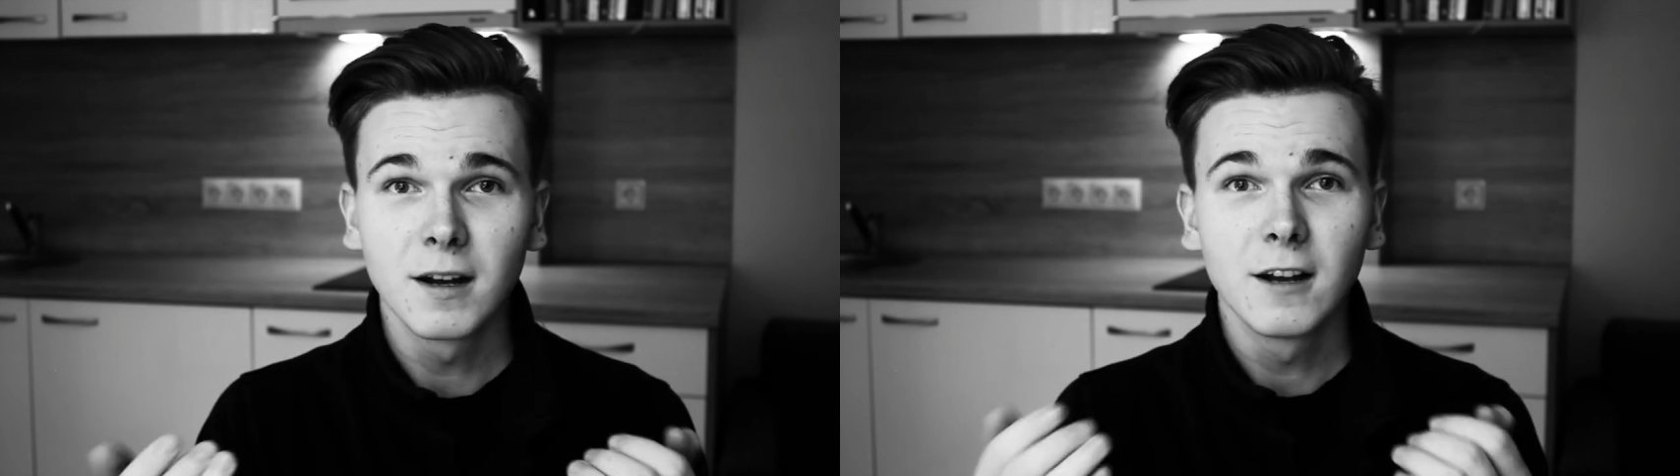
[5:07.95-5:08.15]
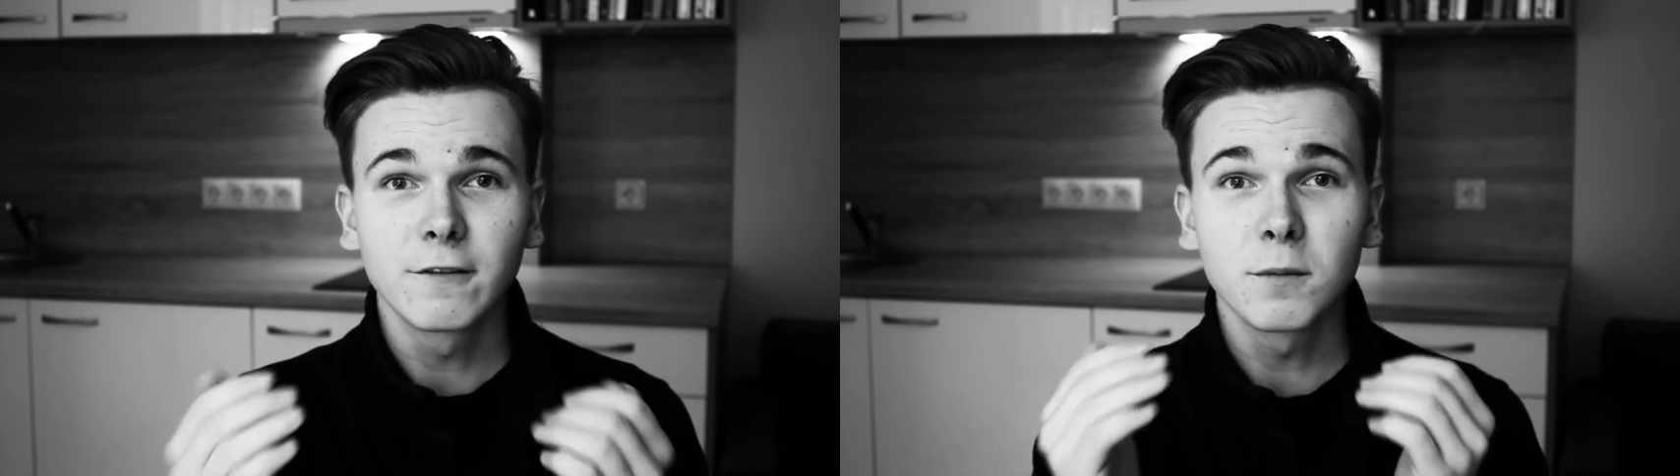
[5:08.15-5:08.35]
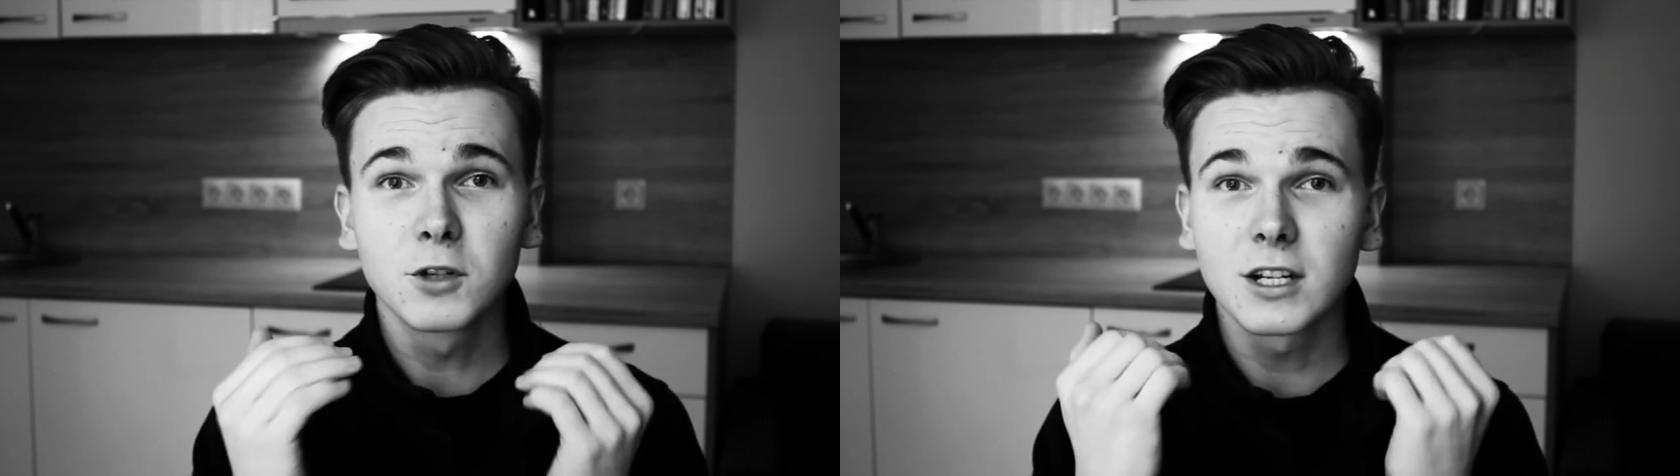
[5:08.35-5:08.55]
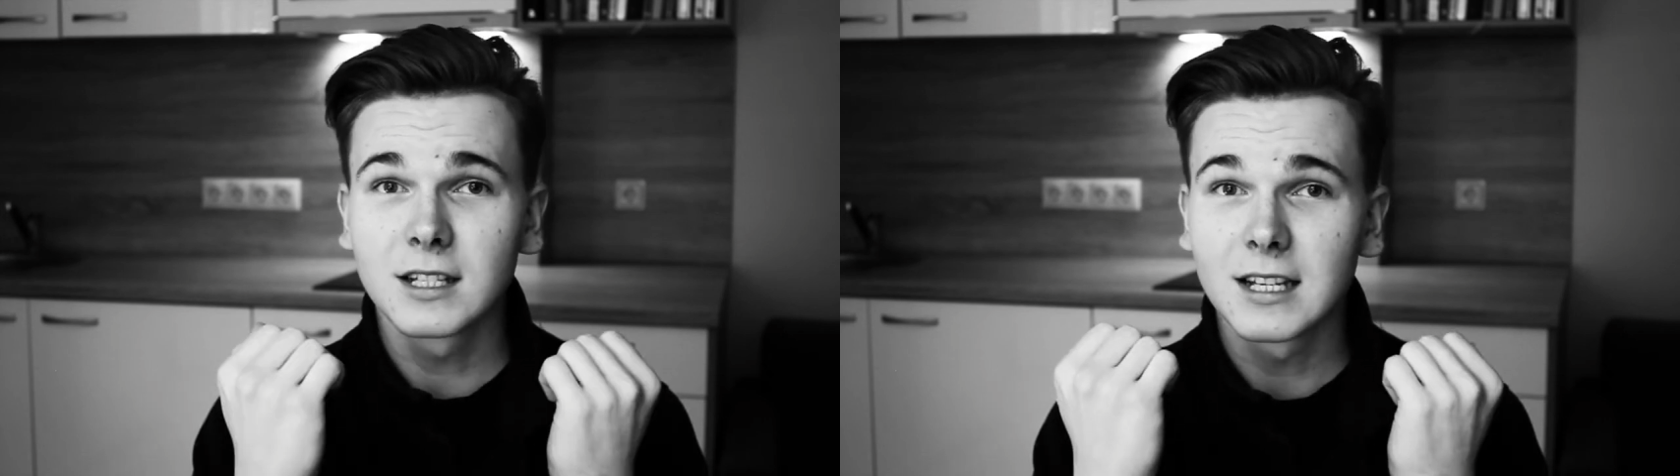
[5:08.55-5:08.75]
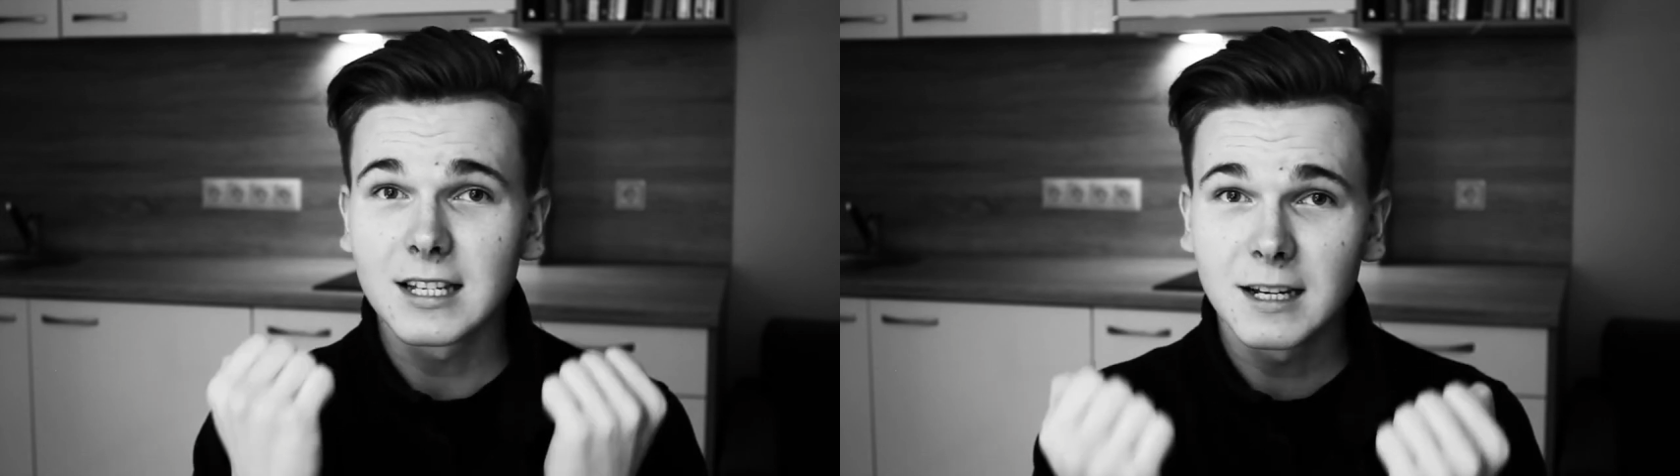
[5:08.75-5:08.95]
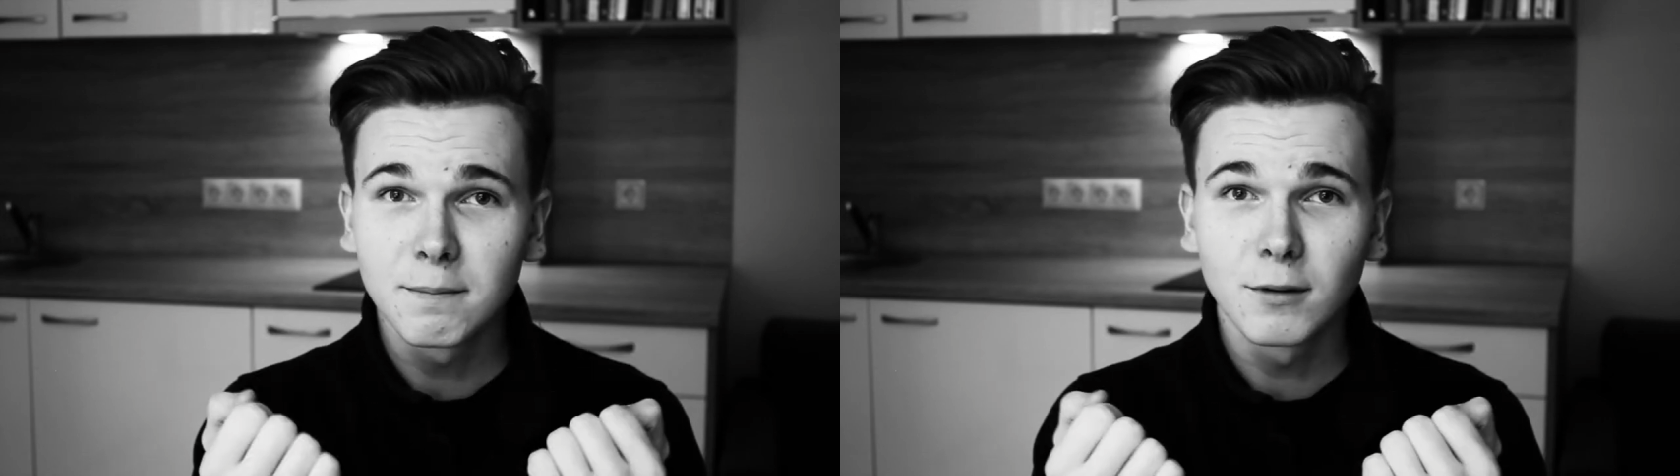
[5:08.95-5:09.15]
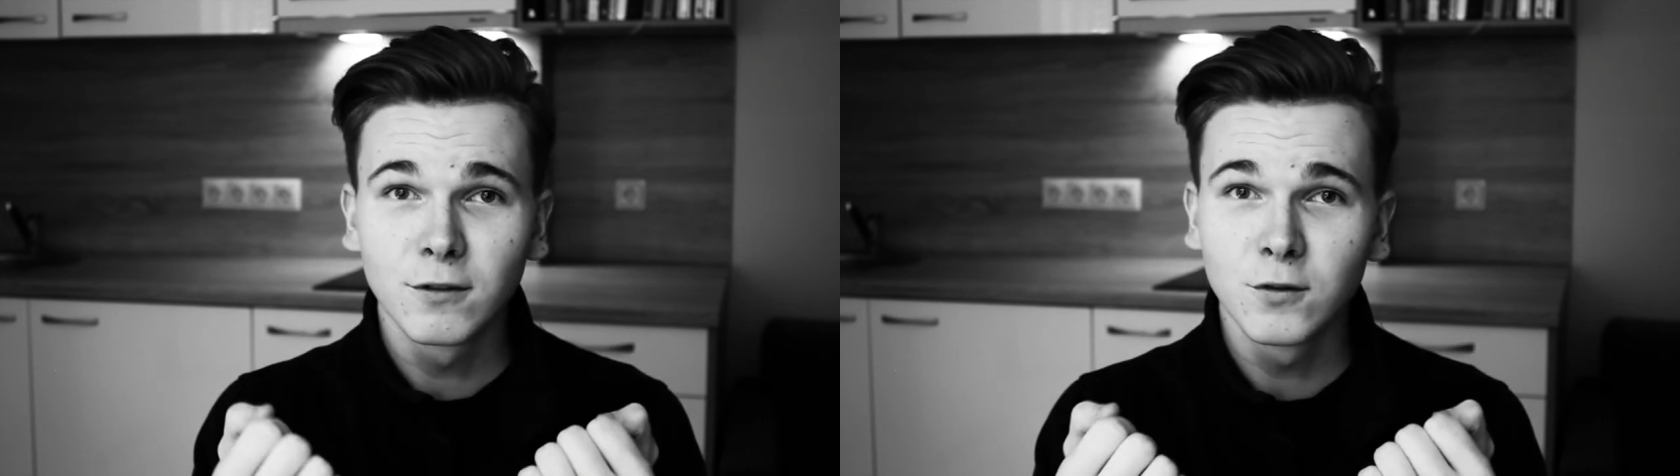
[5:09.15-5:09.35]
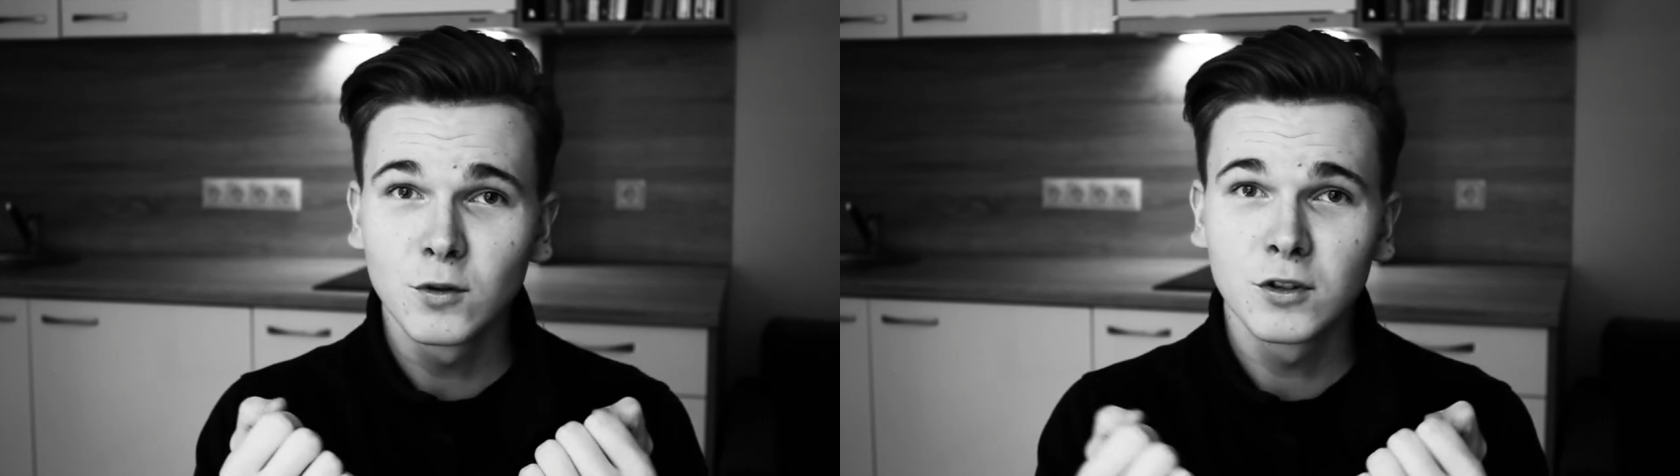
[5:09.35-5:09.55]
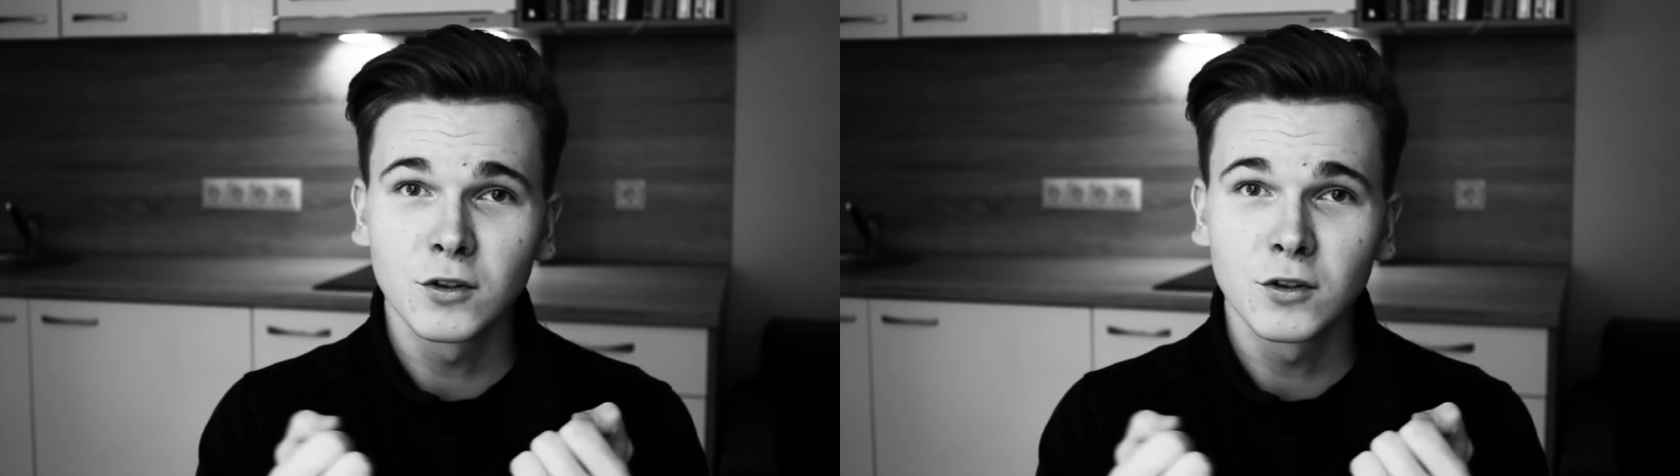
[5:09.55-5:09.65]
from just the simple foods